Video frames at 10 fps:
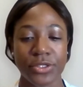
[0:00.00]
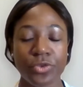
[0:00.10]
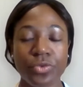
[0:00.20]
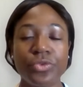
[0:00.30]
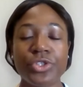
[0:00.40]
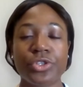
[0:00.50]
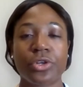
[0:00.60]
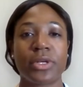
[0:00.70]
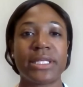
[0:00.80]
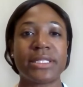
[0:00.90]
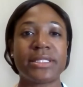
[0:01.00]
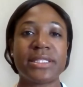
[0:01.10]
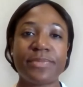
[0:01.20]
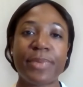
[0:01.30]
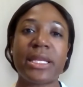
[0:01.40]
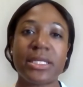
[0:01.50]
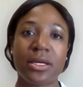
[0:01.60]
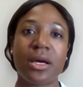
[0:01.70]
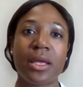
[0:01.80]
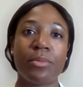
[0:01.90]
crucial, is spend
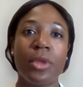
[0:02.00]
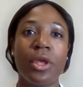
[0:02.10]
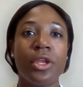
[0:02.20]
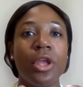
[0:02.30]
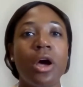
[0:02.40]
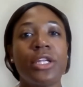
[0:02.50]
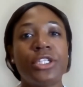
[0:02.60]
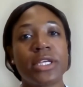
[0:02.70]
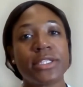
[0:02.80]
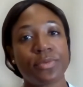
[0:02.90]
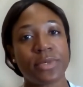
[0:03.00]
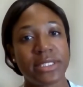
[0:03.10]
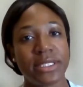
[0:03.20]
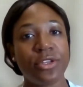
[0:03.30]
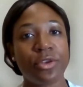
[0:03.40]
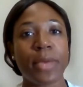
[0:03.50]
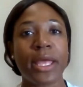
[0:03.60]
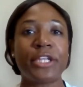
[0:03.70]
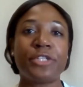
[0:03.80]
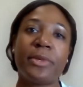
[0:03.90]
time not just with senior
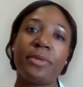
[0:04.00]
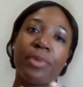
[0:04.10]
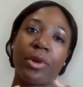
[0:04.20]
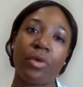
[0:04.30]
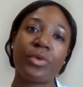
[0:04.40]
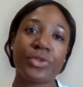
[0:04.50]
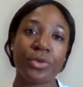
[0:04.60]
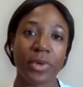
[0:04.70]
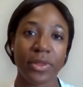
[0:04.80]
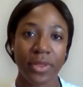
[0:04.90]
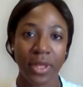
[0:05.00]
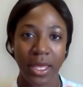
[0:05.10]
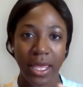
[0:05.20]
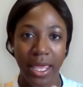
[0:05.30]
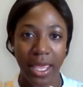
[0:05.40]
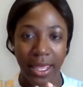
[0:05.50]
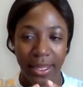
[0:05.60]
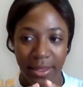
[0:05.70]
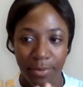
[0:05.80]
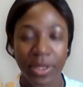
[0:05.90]
management, but also with
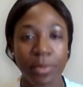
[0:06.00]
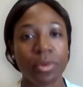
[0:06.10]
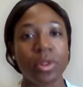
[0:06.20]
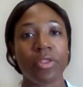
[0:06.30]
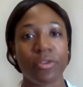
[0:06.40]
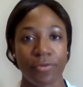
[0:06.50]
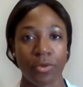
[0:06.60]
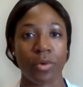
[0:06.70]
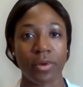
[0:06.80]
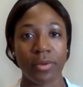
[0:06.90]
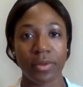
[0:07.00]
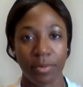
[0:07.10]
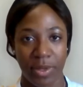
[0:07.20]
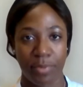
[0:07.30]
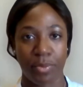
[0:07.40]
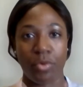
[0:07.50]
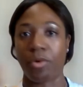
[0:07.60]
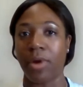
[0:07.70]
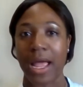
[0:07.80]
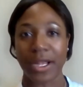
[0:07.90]
the people on the floor, the people who
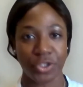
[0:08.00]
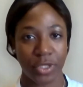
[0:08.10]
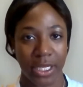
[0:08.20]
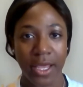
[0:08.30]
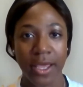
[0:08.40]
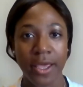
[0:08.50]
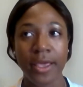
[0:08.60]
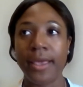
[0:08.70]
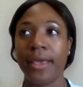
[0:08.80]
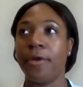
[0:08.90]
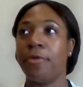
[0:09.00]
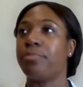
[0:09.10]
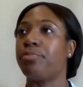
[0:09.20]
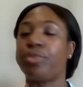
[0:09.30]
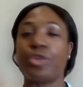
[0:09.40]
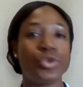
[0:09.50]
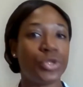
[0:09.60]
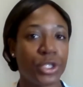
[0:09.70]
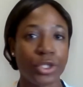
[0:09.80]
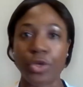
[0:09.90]
are actually
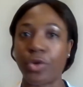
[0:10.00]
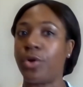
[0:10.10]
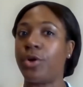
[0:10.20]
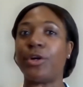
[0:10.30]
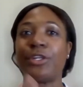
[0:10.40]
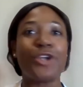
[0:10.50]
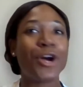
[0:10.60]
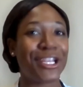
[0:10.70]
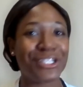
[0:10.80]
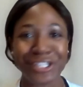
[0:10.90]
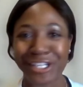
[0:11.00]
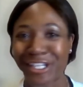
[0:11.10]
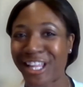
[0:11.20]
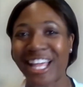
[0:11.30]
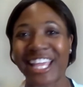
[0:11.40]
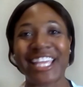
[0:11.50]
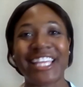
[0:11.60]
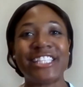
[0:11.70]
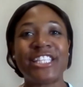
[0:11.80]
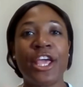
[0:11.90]
producing the good, talking to the
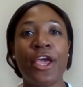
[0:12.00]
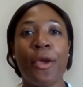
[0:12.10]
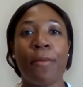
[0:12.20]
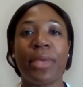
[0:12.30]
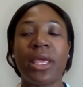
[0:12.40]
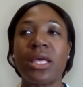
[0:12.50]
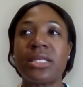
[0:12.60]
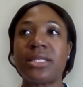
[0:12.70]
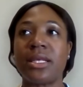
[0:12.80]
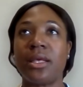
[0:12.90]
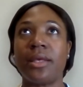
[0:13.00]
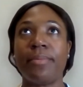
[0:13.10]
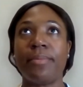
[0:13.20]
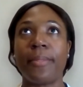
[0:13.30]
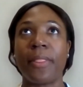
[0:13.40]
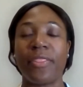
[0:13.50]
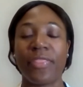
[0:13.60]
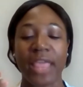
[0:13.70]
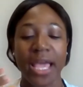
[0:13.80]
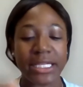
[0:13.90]
clients, because
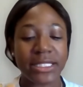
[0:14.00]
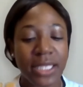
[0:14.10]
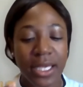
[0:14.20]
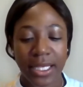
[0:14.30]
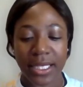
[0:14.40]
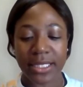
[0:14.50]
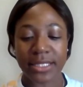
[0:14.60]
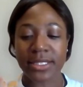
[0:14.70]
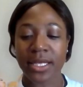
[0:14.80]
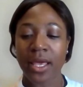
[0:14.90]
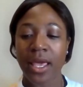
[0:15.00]
the idea is